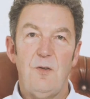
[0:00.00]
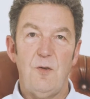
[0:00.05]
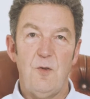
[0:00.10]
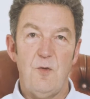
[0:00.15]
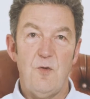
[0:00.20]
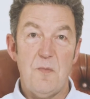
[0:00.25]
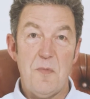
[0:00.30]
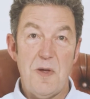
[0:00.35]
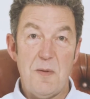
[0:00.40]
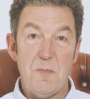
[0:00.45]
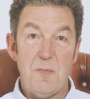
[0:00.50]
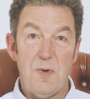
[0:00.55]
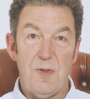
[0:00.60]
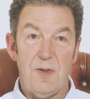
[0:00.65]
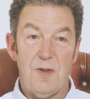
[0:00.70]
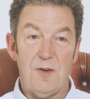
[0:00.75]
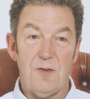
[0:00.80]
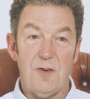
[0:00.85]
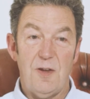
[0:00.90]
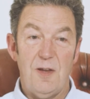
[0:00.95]
Do remember
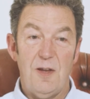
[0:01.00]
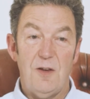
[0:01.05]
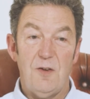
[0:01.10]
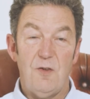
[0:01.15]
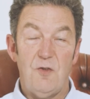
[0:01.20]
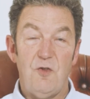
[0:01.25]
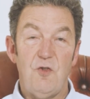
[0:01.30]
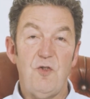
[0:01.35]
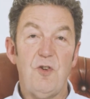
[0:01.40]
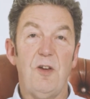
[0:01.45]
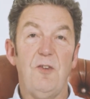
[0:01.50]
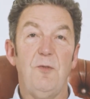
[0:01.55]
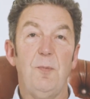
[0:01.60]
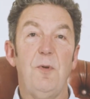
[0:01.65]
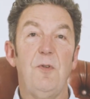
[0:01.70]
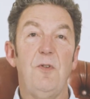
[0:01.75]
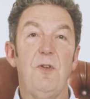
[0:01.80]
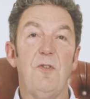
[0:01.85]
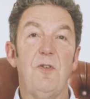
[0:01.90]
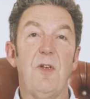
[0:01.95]
that just
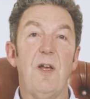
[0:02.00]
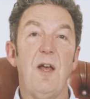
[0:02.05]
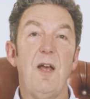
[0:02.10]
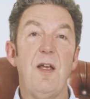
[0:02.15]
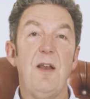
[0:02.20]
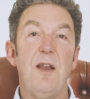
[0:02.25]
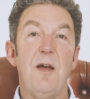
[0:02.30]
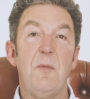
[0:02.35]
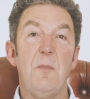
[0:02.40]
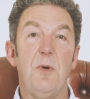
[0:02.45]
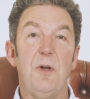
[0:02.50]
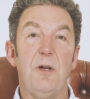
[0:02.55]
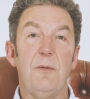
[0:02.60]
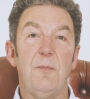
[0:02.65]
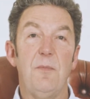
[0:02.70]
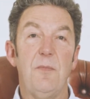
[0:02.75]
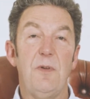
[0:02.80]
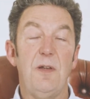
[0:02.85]
because it's a high number,